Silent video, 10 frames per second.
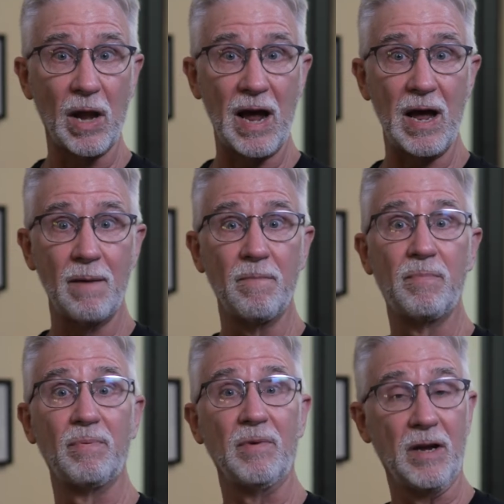lab
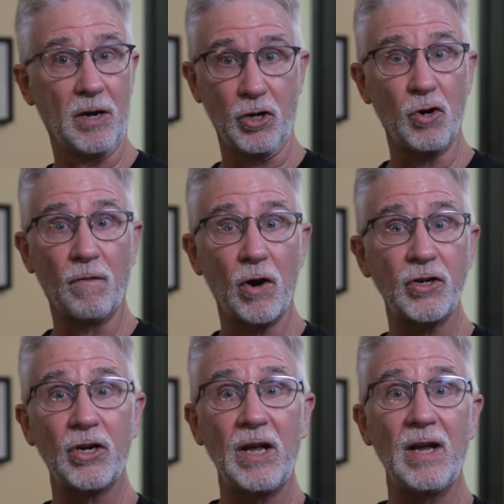in a
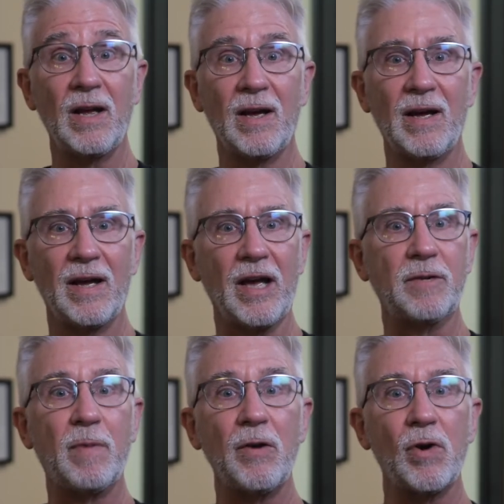university has
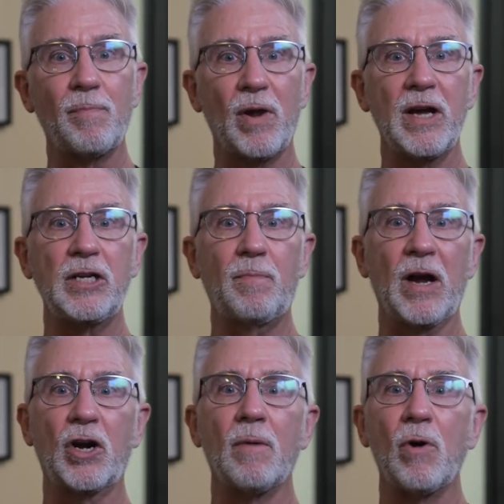been replaced
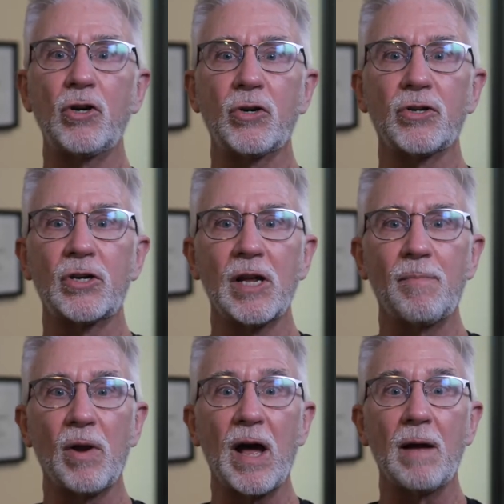by commercial
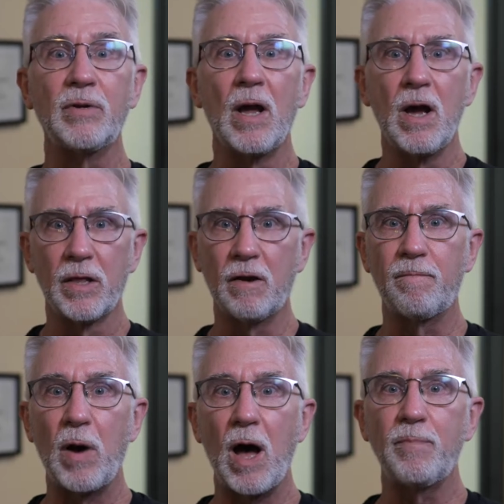sleep labs that
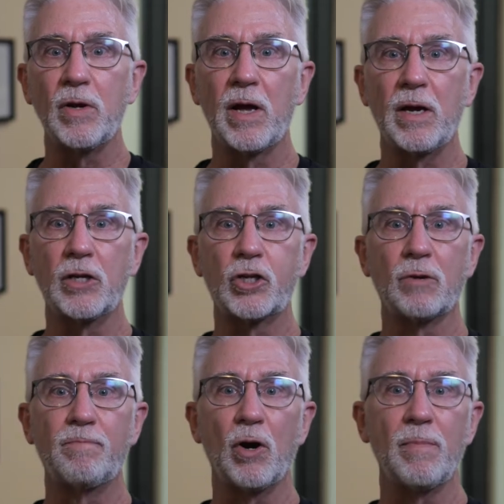have populated
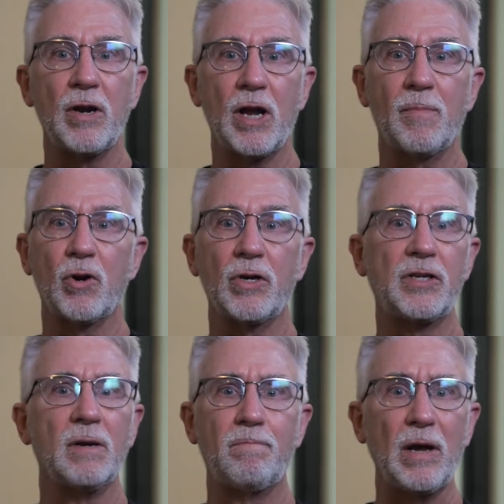suburban
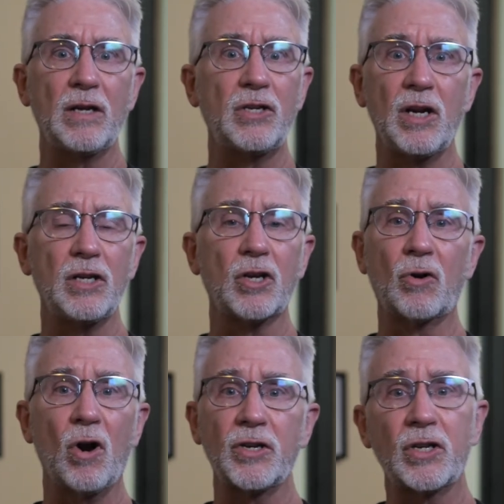neighborhoods in big cities
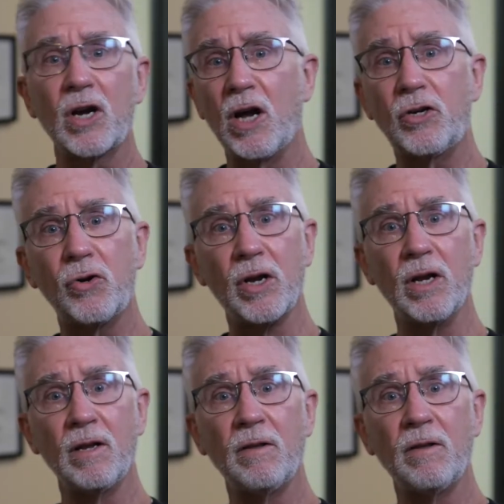across the country.